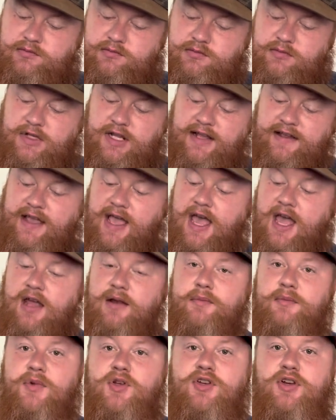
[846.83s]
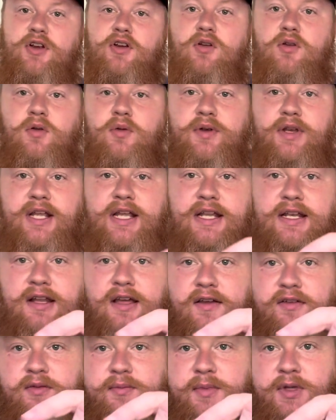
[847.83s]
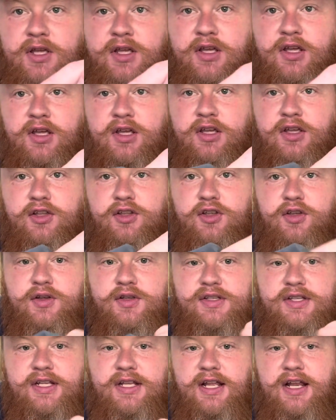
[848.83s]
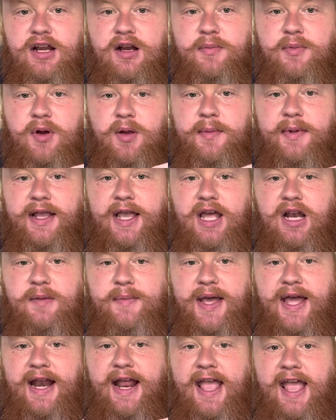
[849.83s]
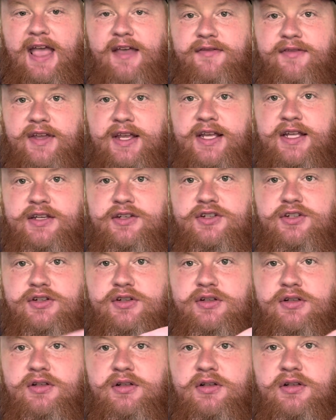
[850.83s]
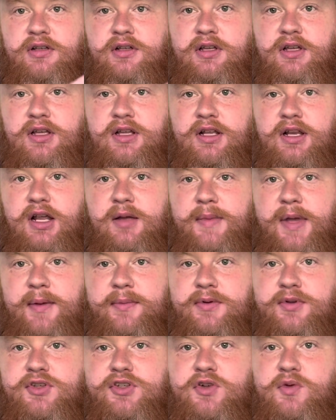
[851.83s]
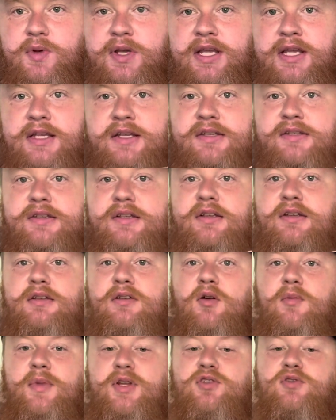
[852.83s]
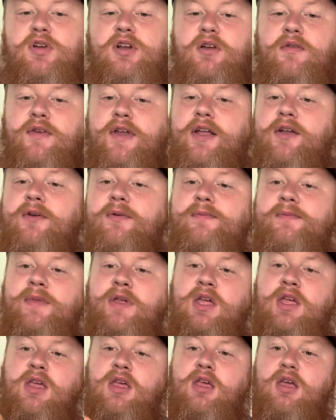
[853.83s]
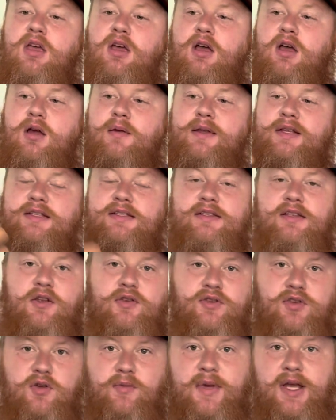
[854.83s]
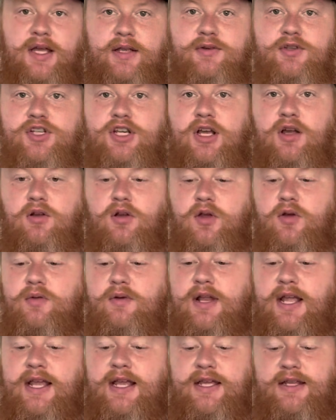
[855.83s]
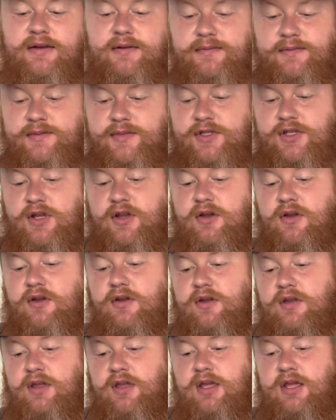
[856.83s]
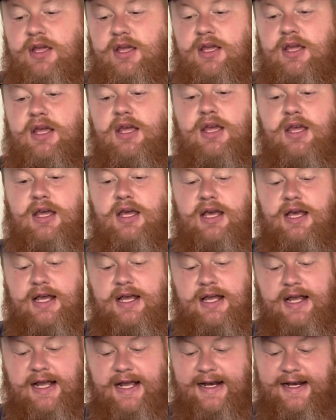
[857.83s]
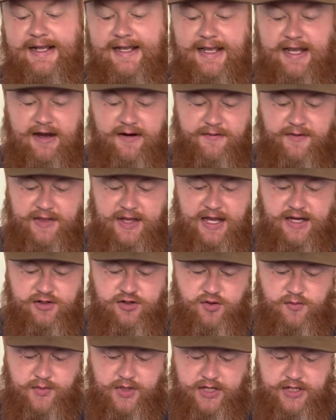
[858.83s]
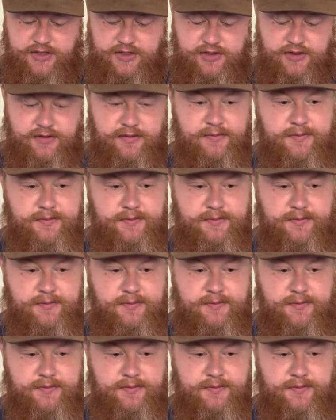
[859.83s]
they got material on the end of them. You can see there, probably got about a 1/2 inch I'm able to squeeze on my trigger finger. This is also my shell loading hand, so I didn't care for that too much.